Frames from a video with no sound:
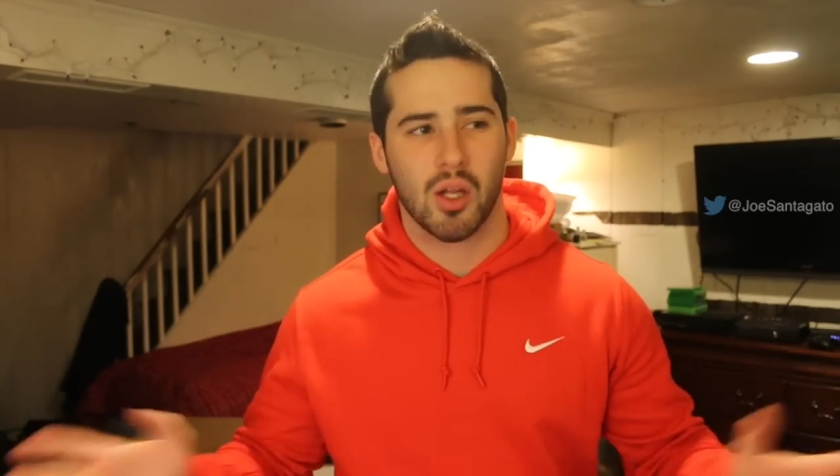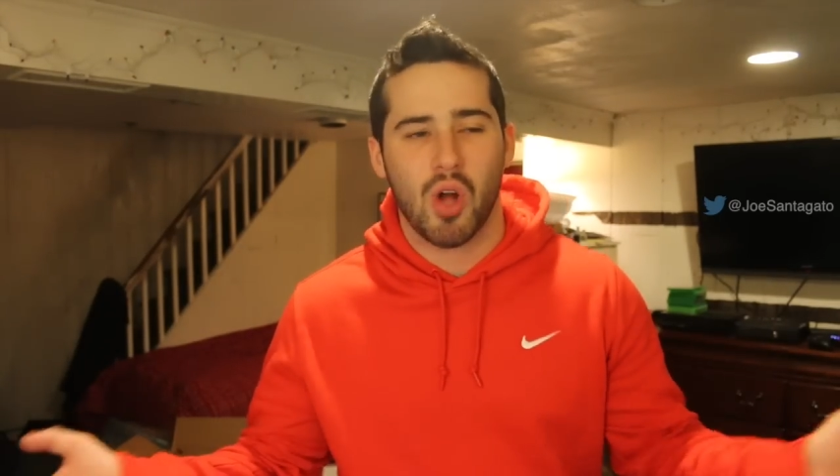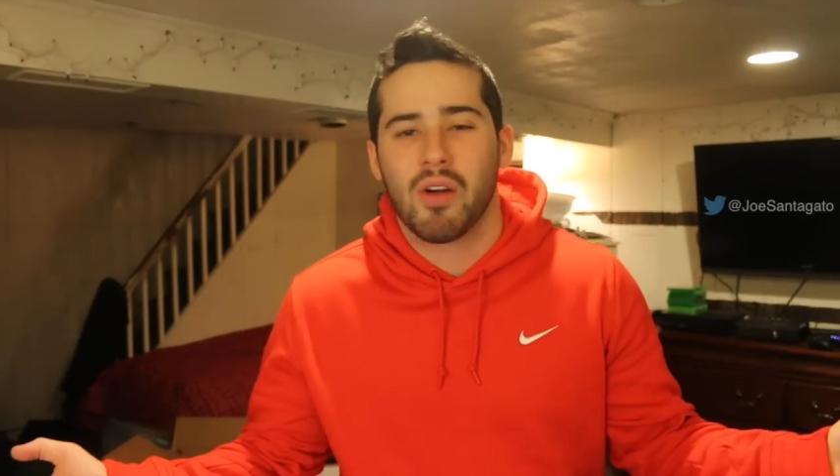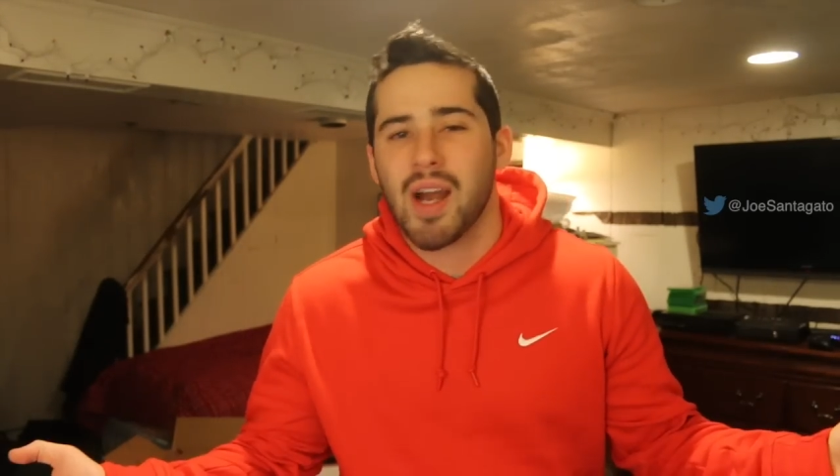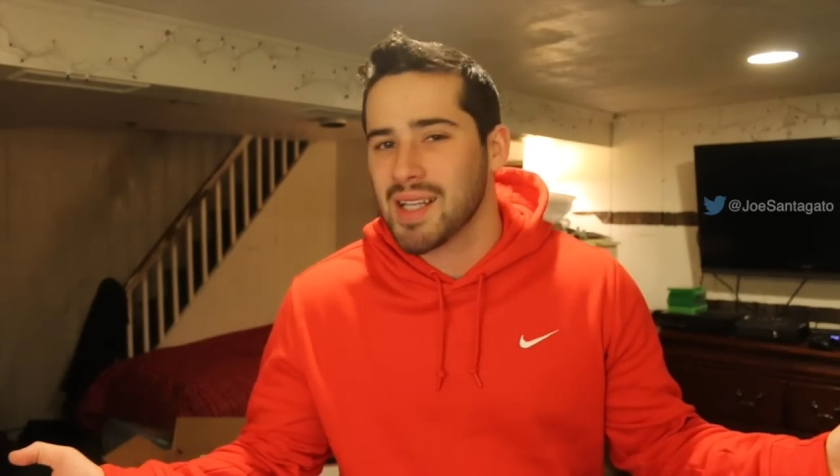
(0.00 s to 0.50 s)

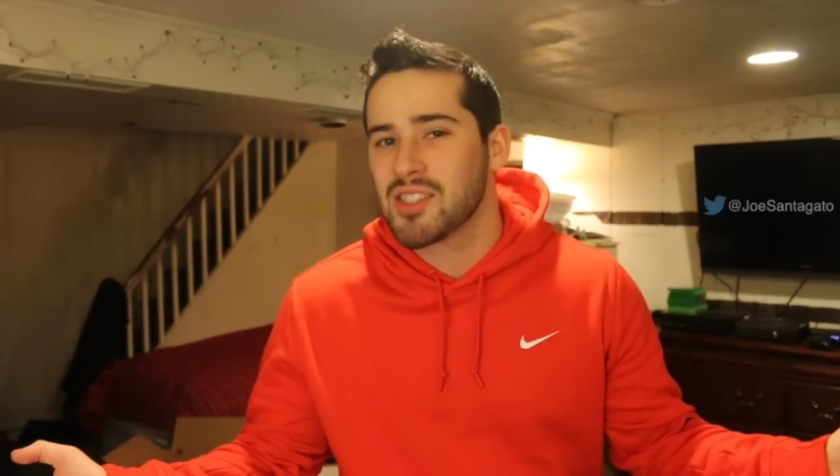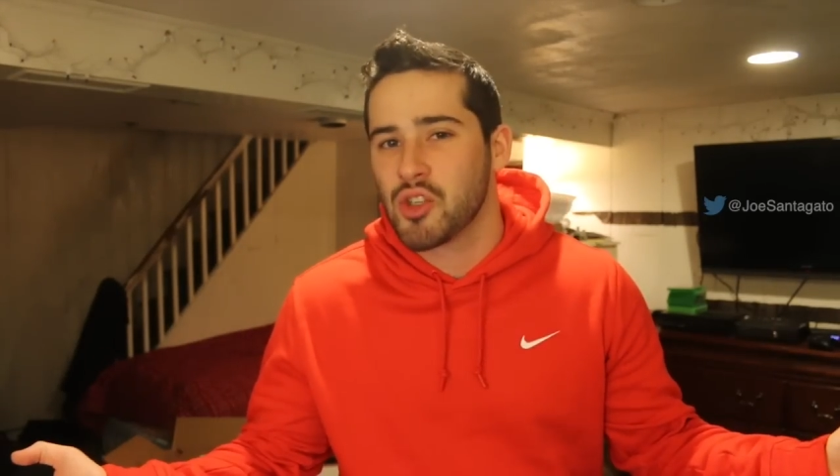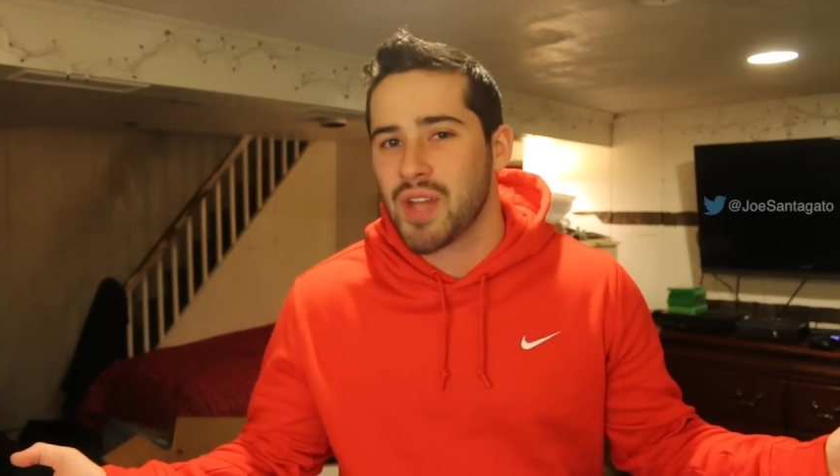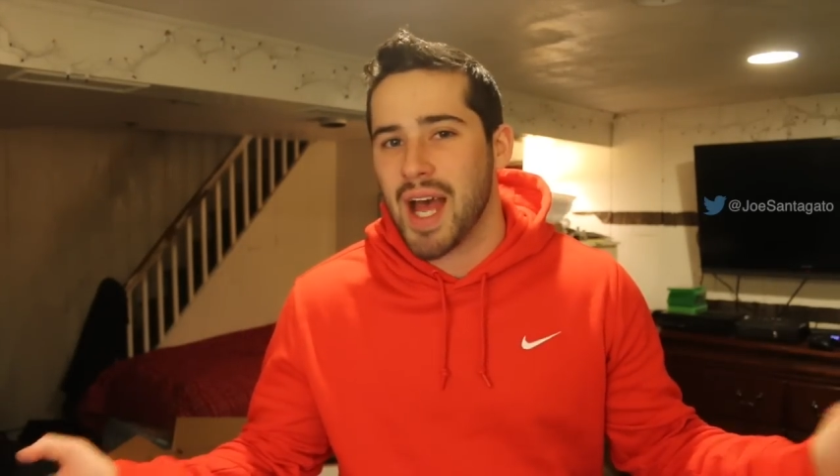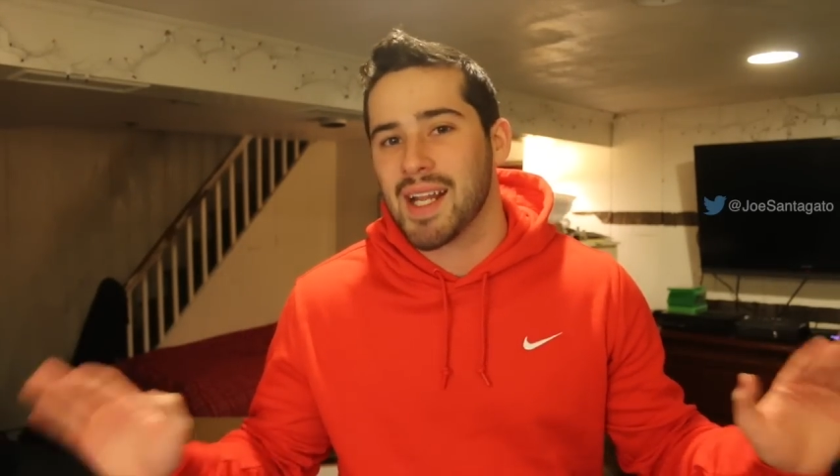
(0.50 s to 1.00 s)
All right, let's
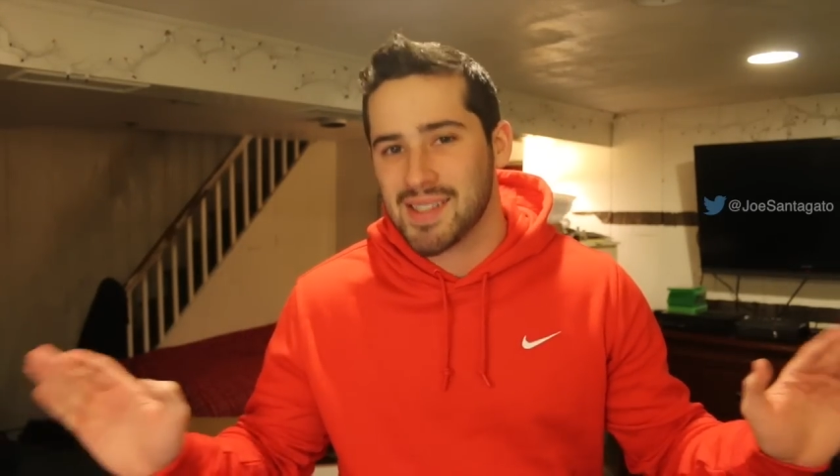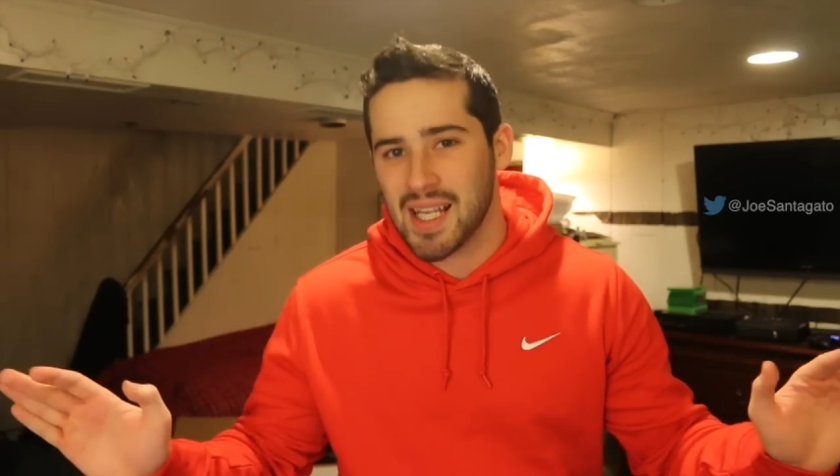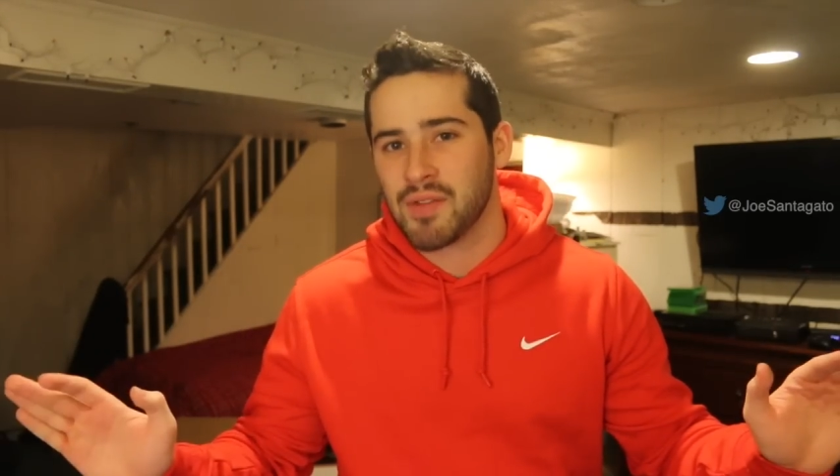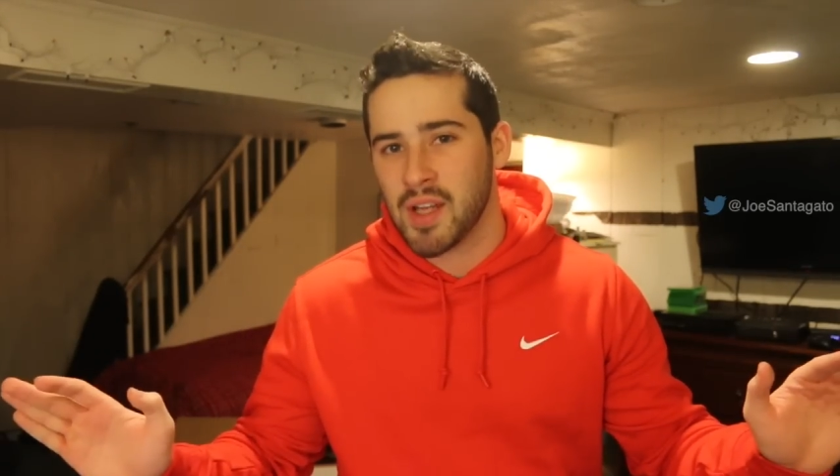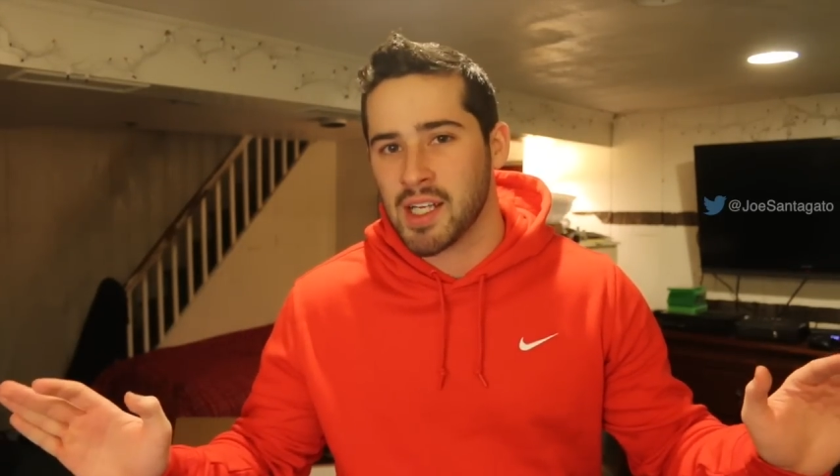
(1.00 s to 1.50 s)
do that
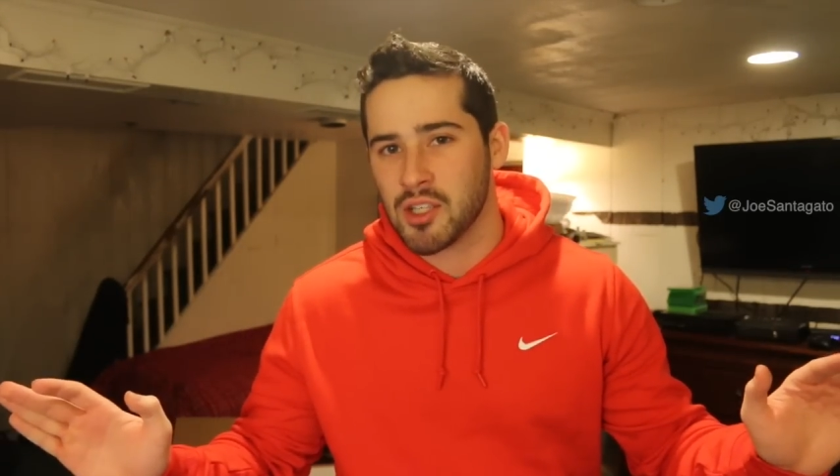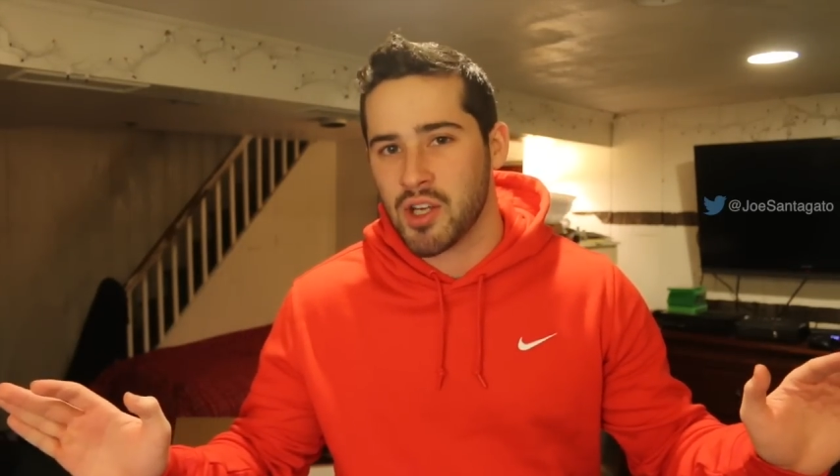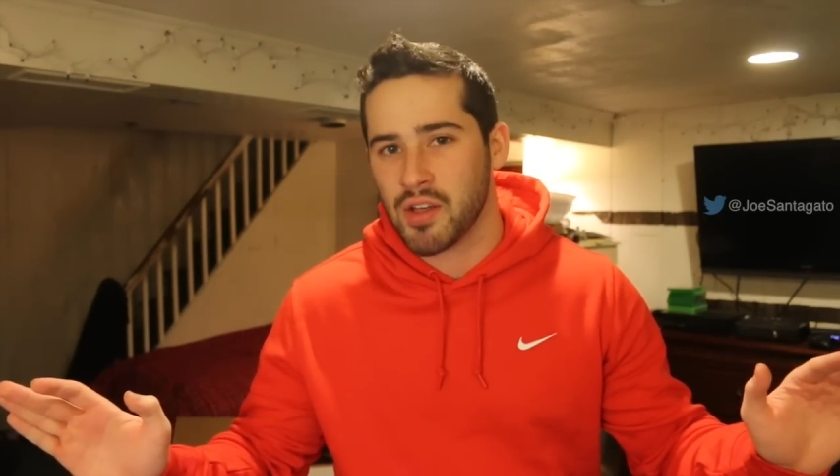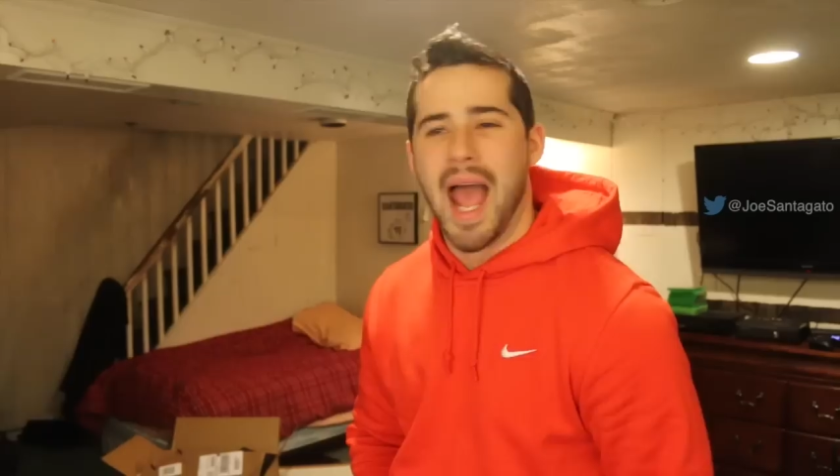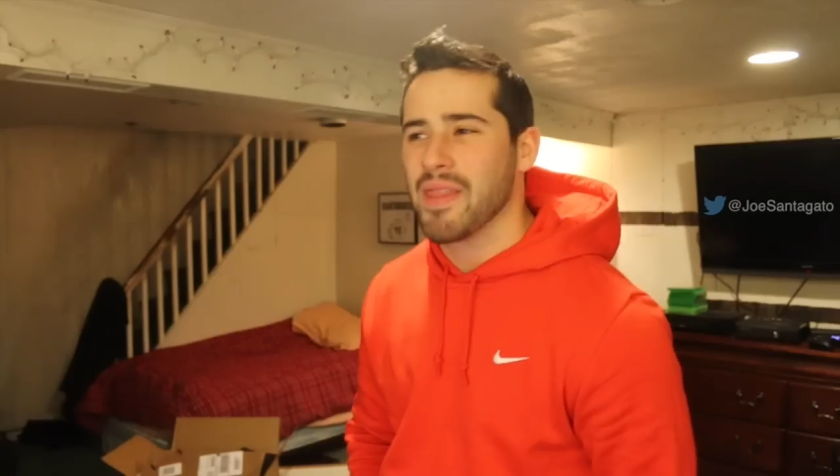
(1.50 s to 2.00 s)
instead of hitting each other.